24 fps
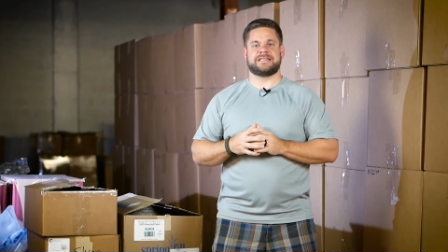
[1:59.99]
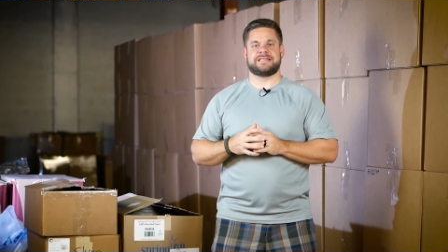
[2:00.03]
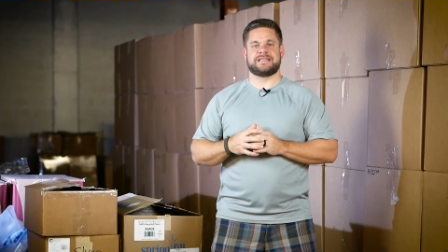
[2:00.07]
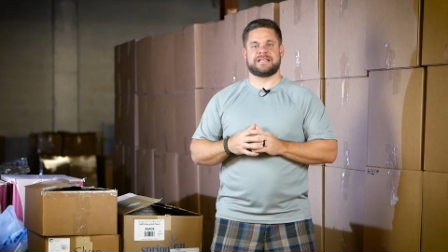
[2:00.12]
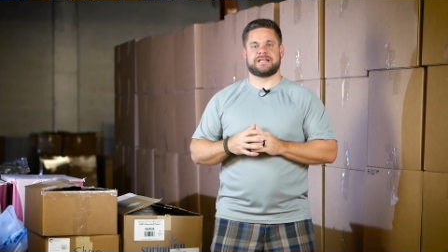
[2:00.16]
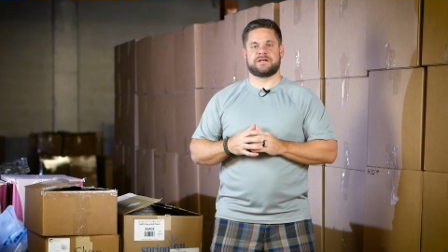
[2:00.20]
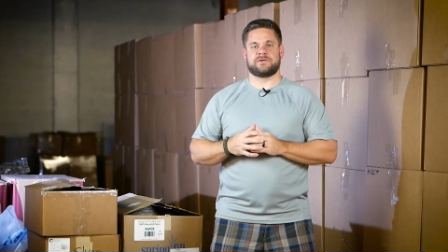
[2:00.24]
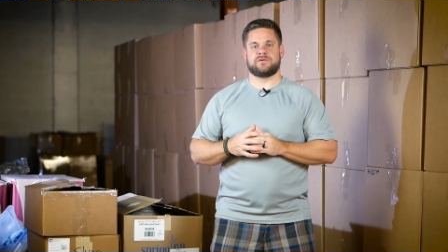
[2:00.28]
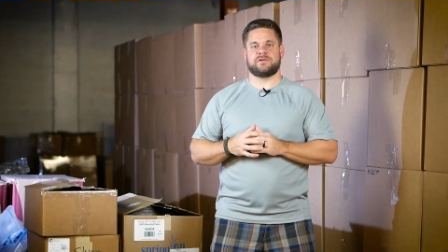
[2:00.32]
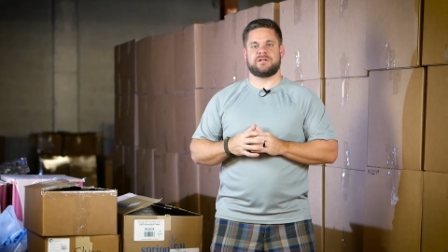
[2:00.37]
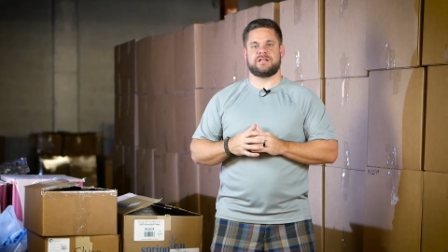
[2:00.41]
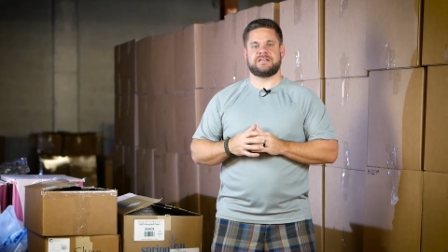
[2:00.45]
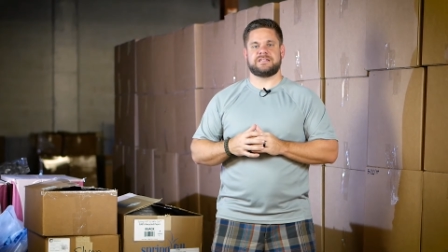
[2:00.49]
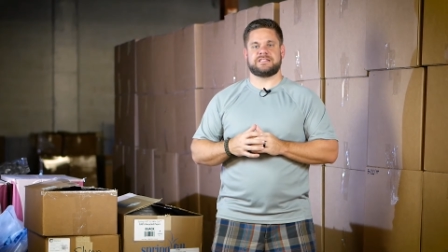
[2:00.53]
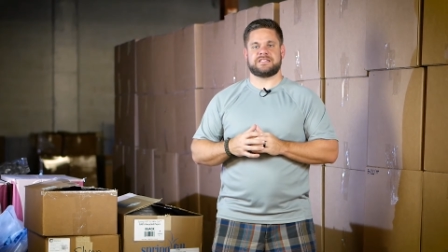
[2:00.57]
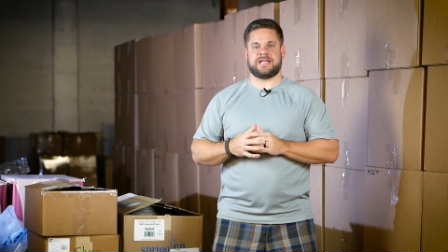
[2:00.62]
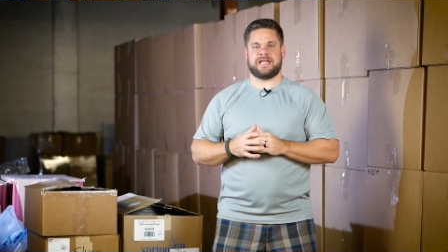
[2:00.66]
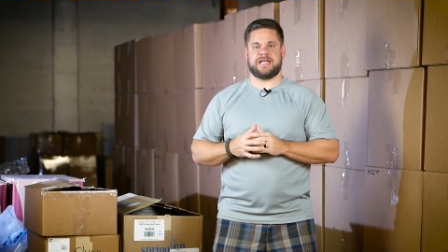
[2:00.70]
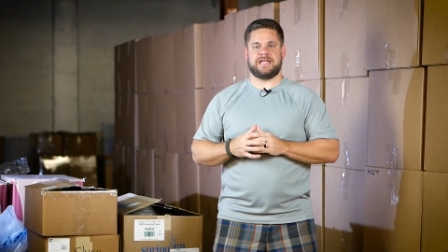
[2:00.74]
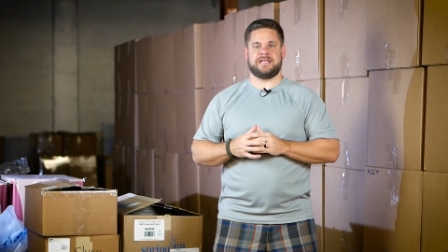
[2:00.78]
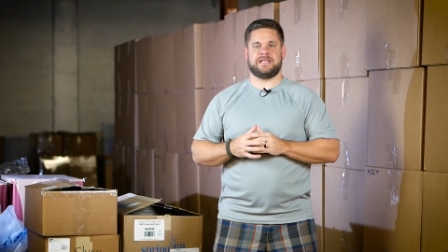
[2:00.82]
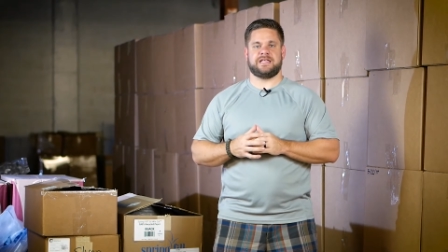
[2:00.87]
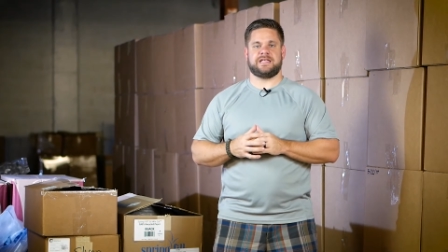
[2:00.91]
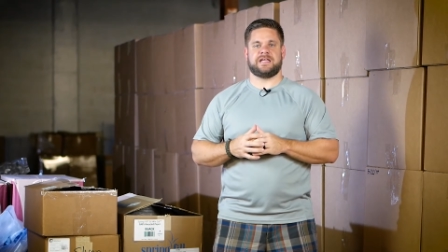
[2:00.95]
literally
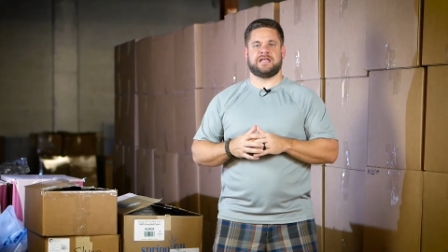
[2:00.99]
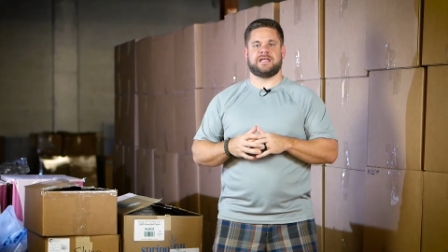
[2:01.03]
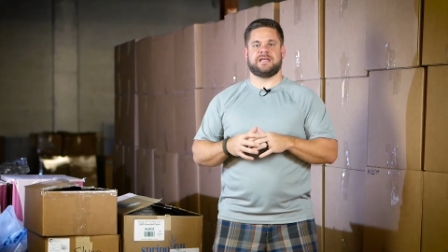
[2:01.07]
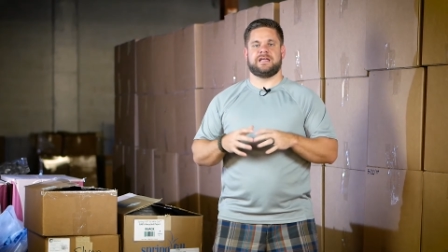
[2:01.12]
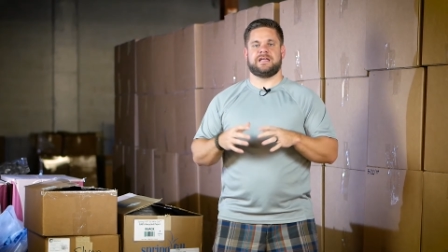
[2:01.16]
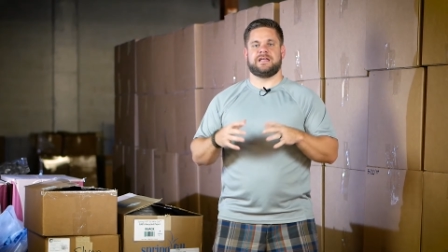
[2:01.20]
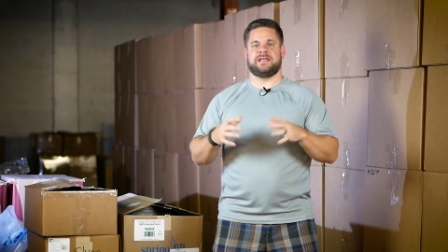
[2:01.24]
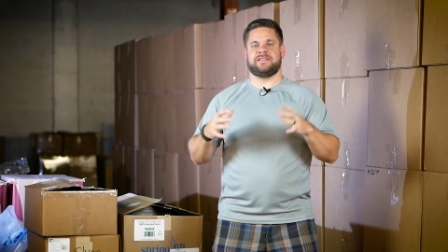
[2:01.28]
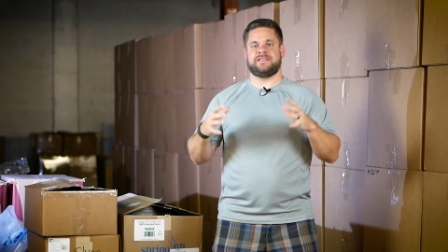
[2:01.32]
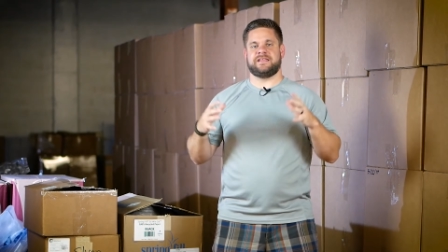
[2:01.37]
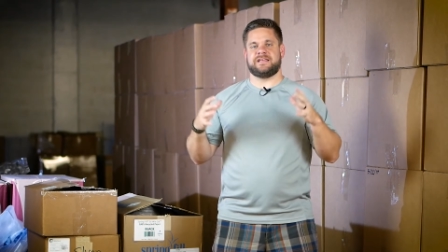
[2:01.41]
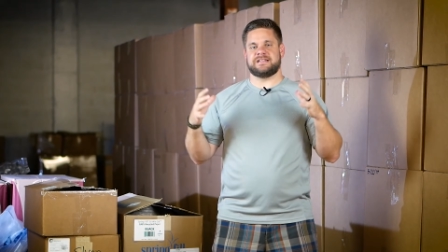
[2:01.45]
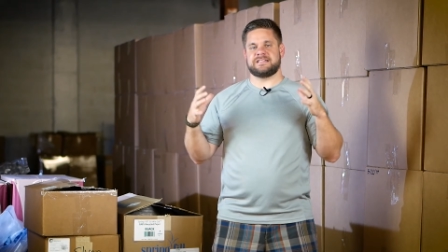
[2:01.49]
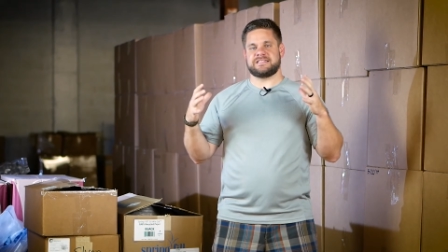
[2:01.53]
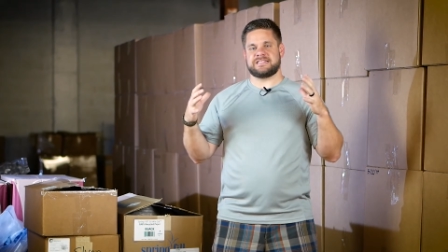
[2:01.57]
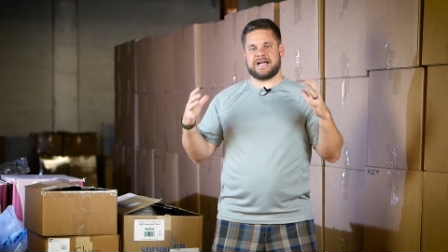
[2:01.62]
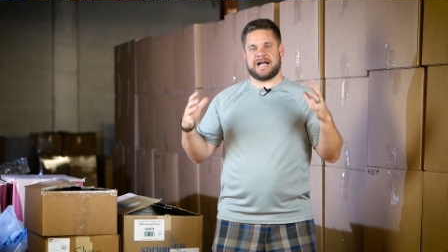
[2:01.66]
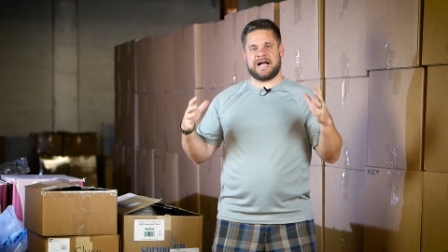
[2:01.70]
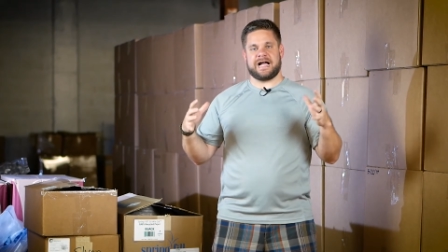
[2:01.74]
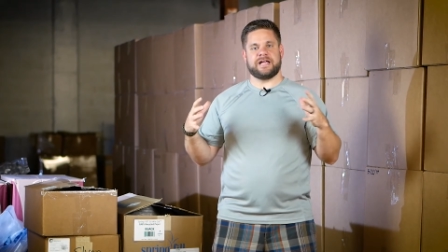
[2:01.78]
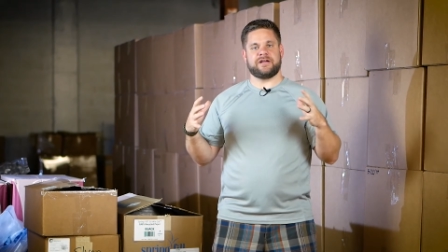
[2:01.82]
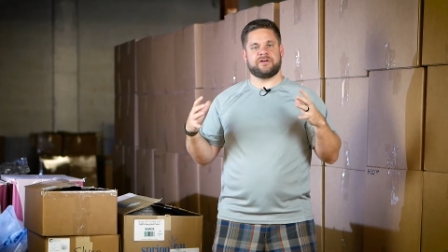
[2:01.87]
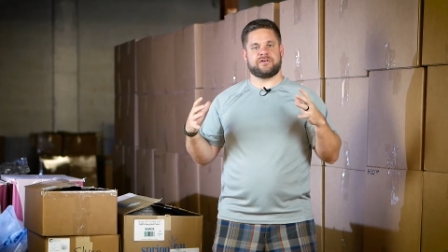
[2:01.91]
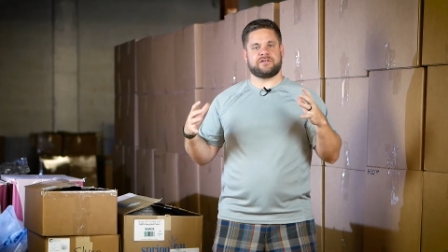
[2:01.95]
take the
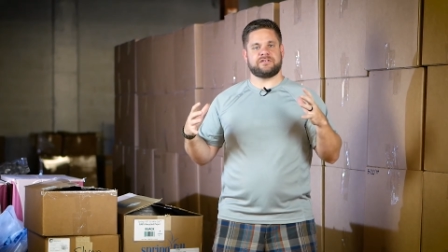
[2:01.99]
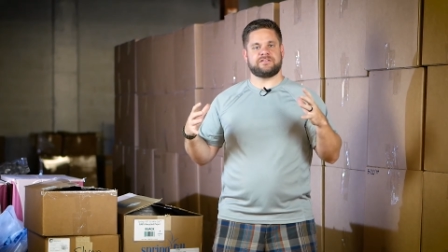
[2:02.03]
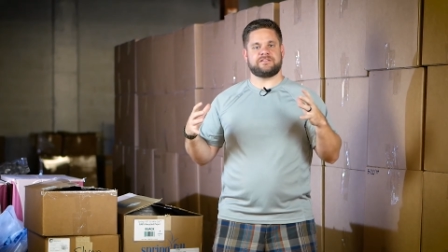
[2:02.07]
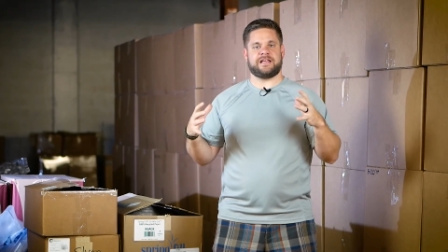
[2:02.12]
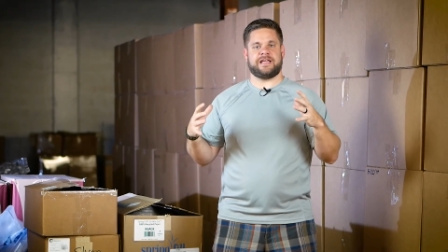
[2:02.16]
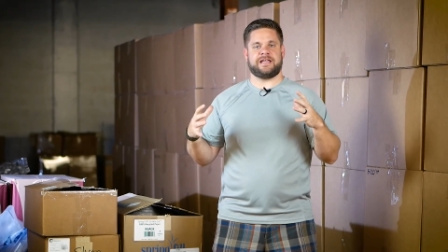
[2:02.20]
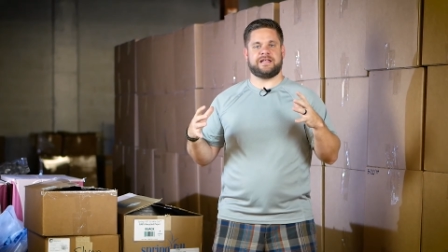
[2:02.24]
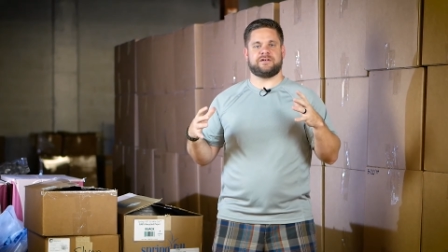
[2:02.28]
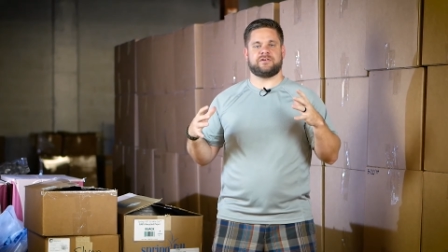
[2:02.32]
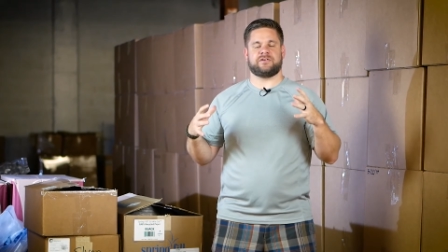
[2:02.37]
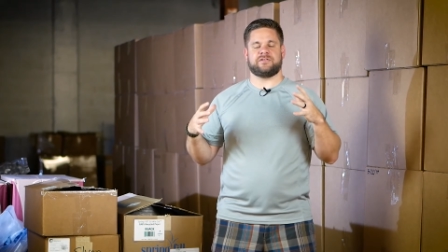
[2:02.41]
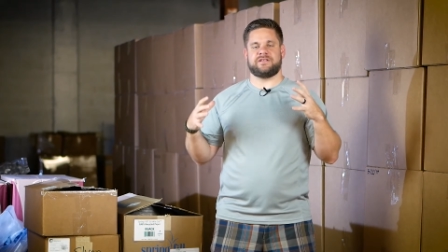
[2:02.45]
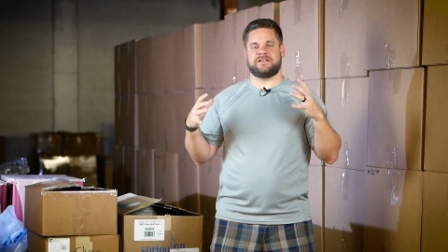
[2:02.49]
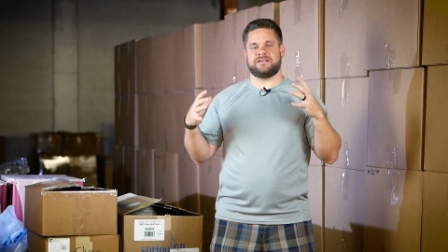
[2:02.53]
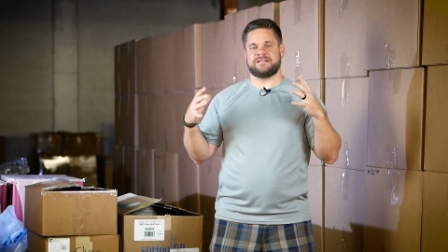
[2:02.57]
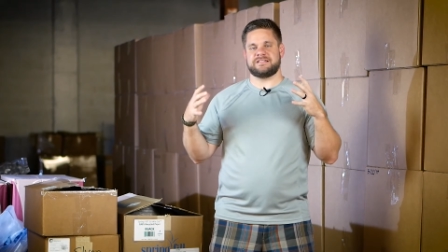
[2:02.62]
entire container, the